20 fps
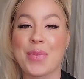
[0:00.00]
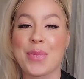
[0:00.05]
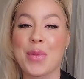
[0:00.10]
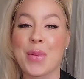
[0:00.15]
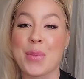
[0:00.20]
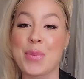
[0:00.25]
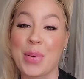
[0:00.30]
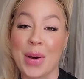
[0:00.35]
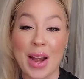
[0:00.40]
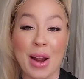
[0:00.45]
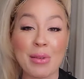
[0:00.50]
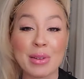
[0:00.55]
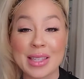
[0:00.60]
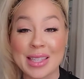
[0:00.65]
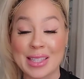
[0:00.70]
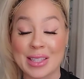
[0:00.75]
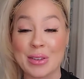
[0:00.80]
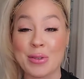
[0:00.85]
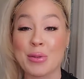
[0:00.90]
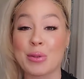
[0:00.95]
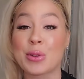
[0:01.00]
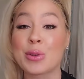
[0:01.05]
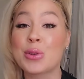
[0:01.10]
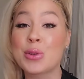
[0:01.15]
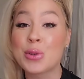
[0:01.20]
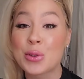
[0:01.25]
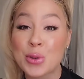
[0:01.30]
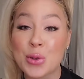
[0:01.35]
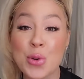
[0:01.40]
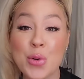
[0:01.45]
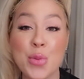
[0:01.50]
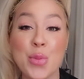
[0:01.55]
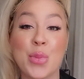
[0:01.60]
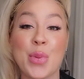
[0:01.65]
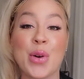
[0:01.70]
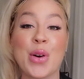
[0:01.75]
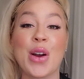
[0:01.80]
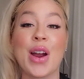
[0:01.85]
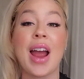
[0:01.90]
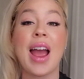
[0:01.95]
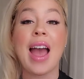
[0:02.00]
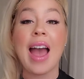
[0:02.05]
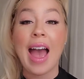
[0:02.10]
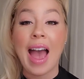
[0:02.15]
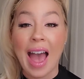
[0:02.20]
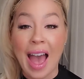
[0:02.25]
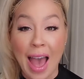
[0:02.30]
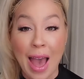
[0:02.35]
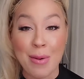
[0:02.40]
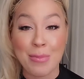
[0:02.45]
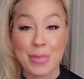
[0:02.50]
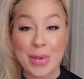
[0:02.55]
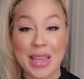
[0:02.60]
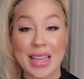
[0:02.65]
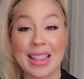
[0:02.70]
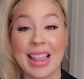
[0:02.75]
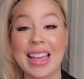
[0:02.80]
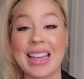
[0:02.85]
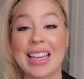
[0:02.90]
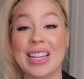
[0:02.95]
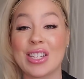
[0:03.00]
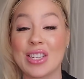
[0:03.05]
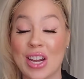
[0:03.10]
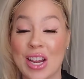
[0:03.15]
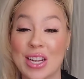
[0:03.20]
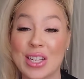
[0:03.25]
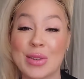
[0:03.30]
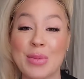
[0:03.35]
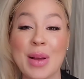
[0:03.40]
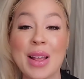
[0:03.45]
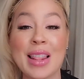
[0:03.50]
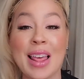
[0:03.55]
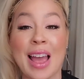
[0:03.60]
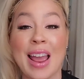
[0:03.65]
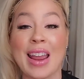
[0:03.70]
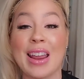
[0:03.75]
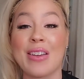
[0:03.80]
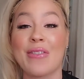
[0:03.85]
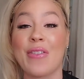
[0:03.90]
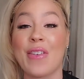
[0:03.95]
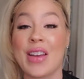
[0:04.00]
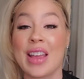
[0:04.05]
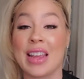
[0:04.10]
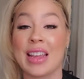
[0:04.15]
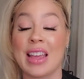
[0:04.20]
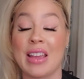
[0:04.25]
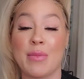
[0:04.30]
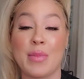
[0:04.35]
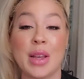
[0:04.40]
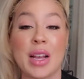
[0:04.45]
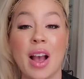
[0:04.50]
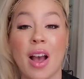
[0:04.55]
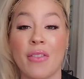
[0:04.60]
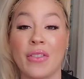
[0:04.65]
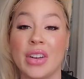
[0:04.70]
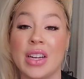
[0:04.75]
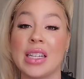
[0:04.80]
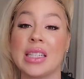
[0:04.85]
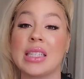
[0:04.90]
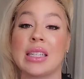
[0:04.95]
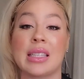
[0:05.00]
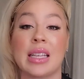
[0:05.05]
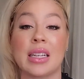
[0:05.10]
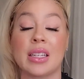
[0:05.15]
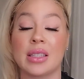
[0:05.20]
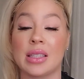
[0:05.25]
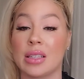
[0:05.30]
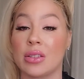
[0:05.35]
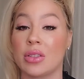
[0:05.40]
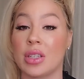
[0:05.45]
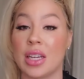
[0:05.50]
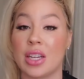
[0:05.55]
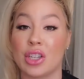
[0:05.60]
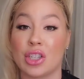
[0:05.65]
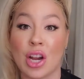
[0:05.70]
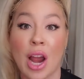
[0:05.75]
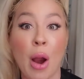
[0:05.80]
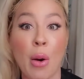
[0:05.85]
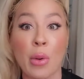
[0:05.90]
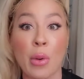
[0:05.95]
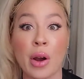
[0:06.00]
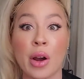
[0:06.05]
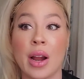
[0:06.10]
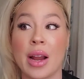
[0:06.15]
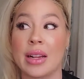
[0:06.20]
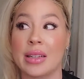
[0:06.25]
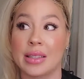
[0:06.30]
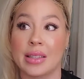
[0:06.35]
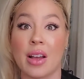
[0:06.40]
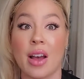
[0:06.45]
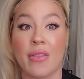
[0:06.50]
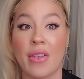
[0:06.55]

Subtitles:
but I was still super happy. Like, it changed my life. It gave me confidence because I could still take a shower and still have